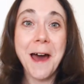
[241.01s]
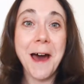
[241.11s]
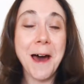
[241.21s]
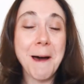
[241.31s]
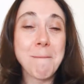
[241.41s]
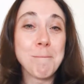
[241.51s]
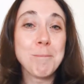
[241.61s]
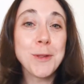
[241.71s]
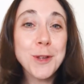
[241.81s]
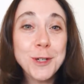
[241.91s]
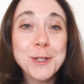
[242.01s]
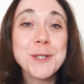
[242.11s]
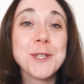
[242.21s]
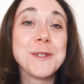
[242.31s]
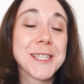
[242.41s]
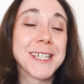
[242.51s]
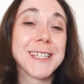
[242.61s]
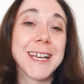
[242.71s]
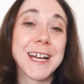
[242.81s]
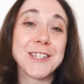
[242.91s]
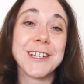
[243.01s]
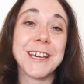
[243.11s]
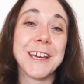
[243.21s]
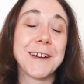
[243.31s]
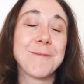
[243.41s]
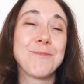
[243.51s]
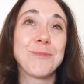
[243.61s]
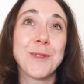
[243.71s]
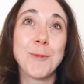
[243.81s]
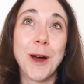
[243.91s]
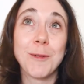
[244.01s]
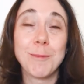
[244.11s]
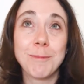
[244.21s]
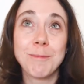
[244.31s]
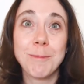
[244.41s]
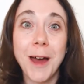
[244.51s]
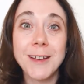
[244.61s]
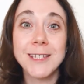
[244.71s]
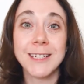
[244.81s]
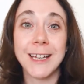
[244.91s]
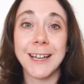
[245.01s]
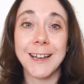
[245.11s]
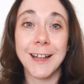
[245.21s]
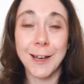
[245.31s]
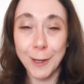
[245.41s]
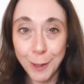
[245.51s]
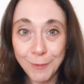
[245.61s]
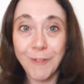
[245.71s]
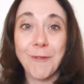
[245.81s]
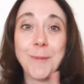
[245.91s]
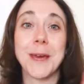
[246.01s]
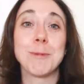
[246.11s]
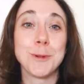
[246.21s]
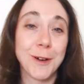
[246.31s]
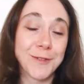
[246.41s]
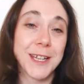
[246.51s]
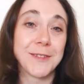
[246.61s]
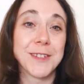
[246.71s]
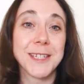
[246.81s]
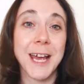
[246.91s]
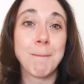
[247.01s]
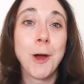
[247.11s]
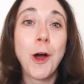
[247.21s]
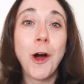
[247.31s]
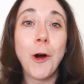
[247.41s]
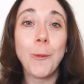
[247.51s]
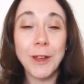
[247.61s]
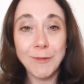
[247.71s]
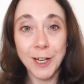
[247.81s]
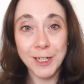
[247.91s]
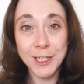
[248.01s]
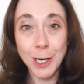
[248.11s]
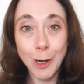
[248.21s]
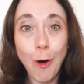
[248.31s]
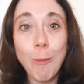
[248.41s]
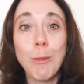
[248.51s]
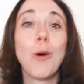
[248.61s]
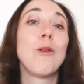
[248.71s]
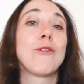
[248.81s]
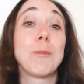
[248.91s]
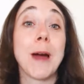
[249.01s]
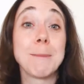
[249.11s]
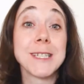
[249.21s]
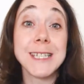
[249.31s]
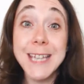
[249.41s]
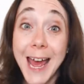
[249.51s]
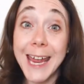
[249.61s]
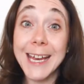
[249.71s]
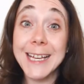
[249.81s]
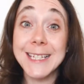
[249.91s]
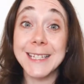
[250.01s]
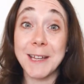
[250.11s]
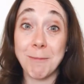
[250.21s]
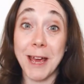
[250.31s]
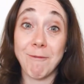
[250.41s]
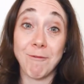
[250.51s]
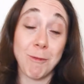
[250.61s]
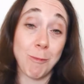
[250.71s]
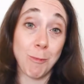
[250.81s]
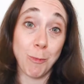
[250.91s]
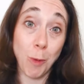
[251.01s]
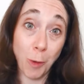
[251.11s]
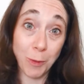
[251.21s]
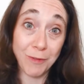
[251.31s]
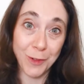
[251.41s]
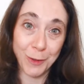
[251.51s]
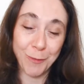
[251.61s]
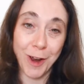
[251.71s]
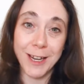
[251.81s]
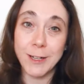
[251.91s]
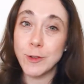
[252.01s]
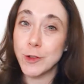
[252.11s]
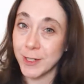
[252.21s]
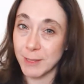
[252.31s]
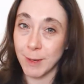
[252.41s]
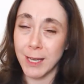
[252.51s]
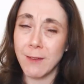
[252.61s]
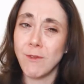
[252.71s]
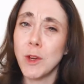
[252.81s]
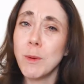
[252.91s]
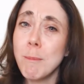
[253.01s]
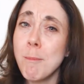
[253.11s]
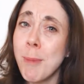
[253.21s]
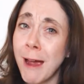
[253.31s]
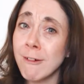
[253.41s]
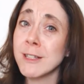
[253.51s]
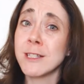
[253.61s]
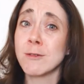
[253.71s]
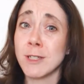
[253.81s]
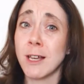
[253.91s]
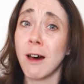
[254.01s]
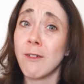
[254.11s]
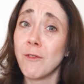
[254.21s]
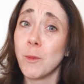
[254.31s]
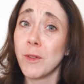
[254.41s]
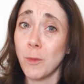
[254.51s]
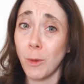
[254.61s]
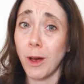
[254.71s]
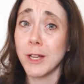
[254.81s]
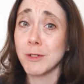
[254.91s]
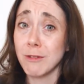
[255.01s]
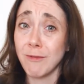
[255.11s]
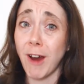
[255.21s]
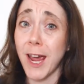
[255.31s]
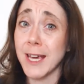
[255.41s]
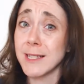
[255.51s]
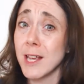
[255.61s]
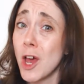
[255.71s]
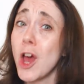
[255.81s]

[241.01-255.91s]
But the good news is actually, well, personally, and a lot of other people have said the same, we've learnt a lot more from our mistakes than we have from what we've got right. And trust me, if you embarrass yourself with a word or a phrase,